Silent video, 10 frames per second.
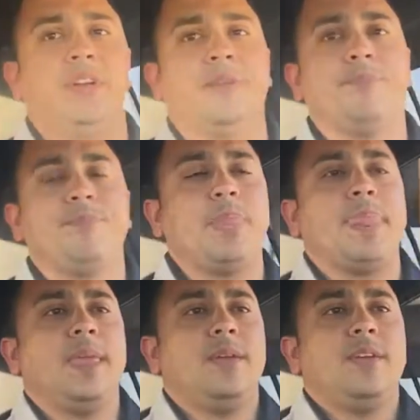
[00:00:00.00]
there.
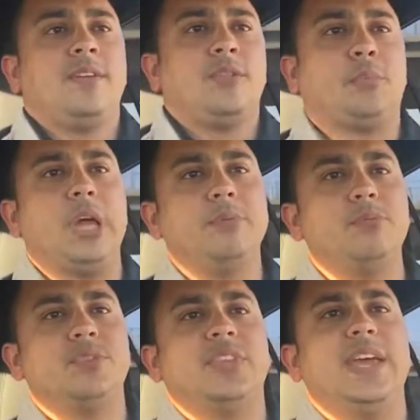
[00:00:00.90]
The
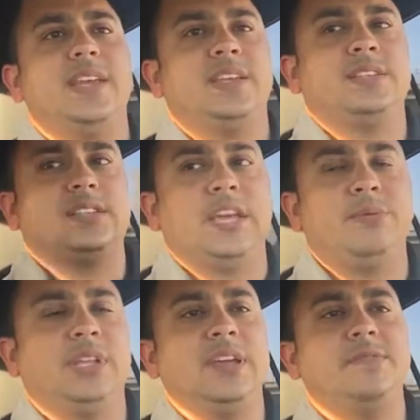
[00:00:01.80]
problem with that is I
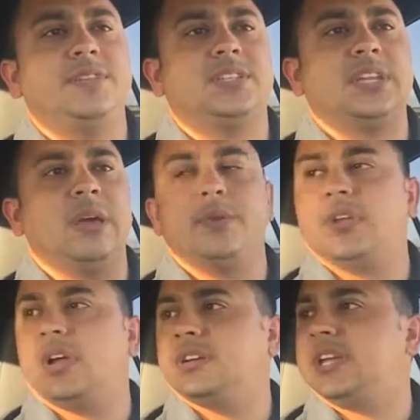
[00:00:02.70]
would love to stop and
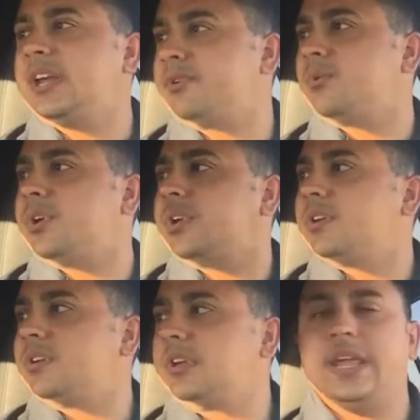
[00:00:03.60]
talk to everyone